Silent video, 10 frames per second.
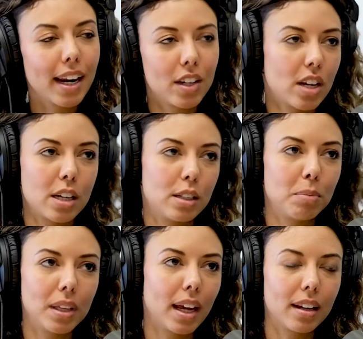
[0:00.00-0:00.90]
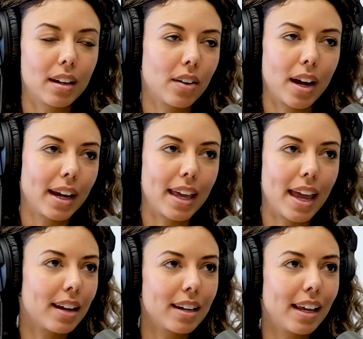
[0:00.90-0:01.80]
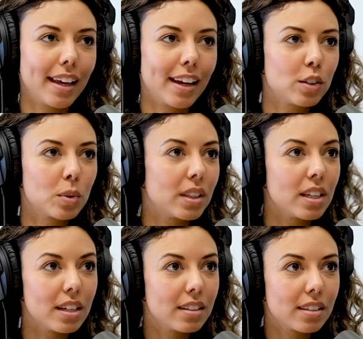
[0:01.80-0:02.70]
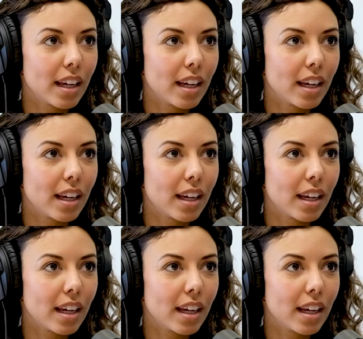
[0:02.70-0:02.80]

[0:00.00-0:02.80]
I just had to be like, okay, I can't engage with these.